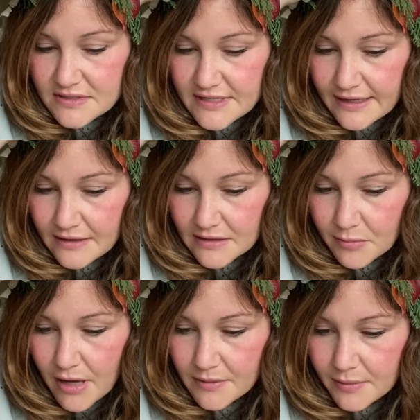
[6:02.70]
taking the
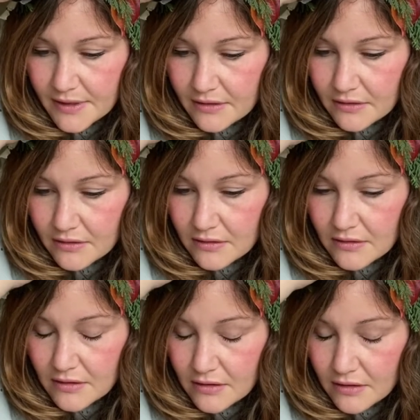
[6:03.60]
bobby pin
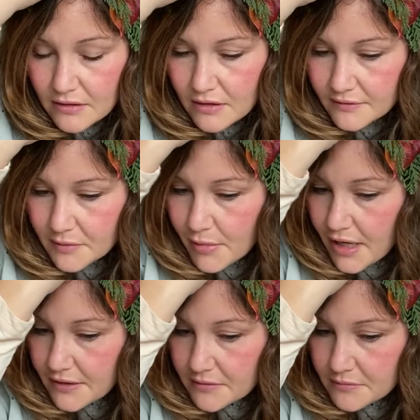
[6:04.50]
along the
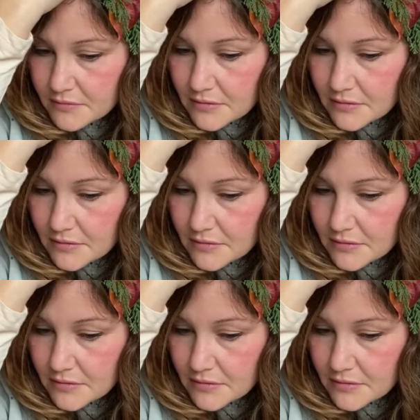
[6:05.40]
bottom